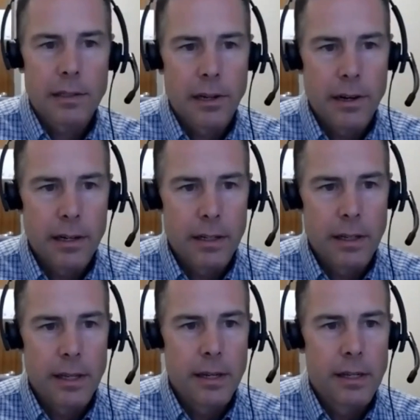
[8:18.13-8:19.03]
start, and
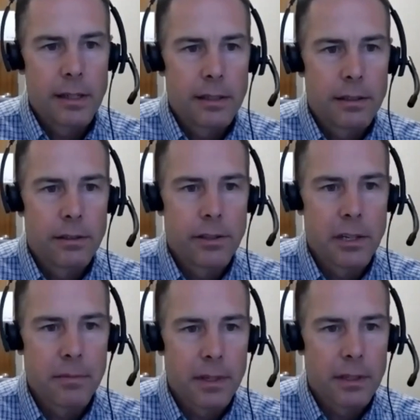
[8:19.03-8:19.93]
then uh,
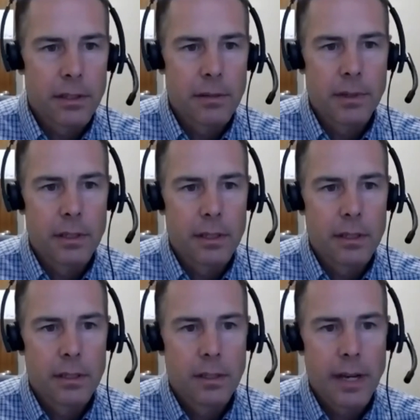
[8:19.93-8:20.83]
Jim Jim
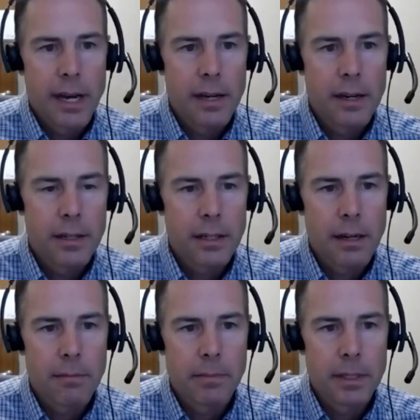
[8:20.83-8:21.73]
can add.
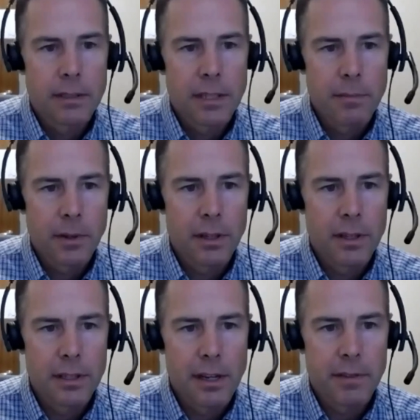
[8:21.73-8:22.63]
Um, but typically,
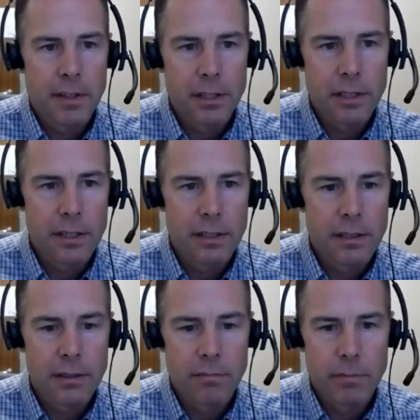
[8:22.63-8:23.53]
the definition
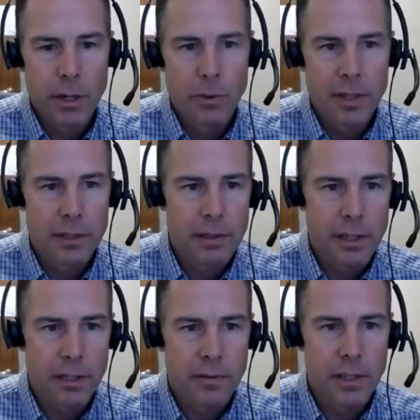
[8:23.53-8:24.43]
is you know within
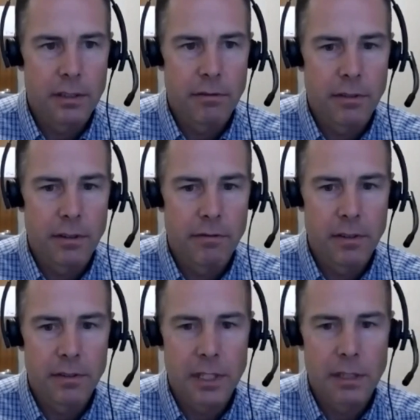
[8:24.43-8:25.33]
six feet for
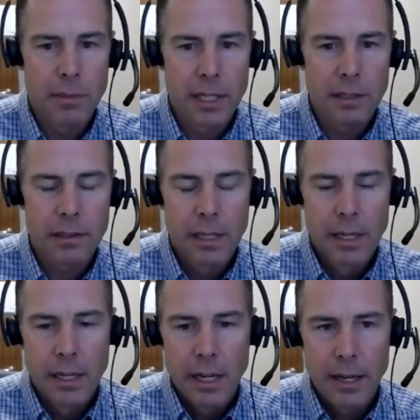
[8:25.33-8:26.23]
15 minutes,
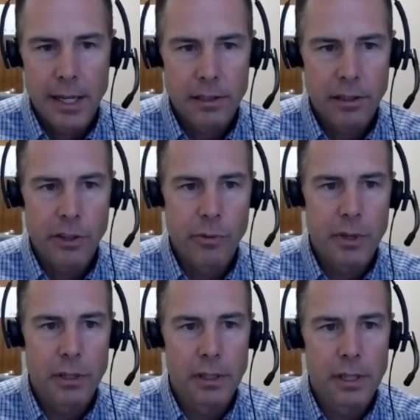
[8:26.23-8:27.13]
and that's
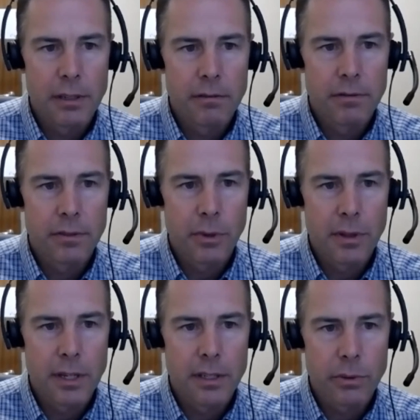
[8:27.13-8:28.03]
cumulative
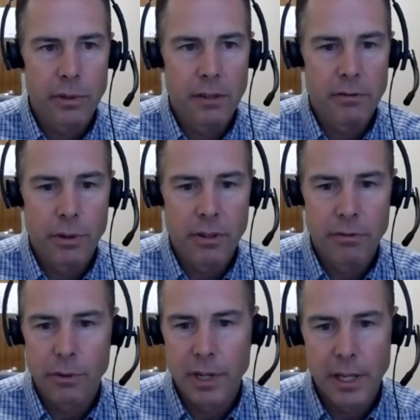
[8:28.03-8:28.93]
within a 24 to
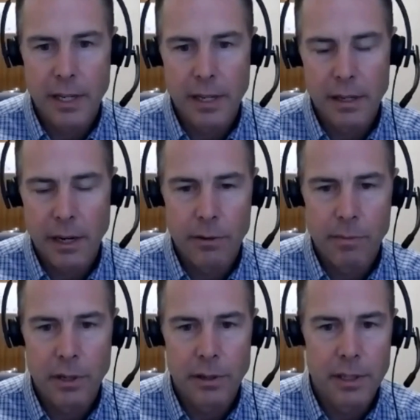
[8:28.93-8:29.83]
48 hour
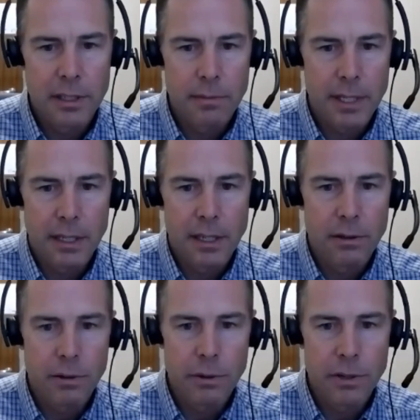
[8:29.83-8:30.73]
period, depending
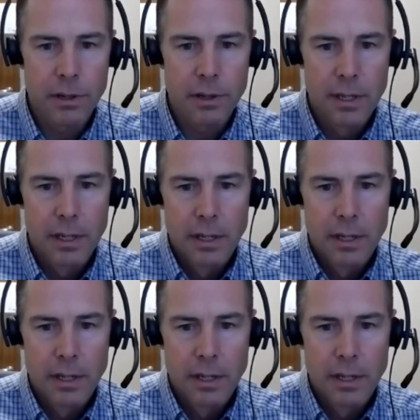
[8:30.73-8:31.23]
on who you're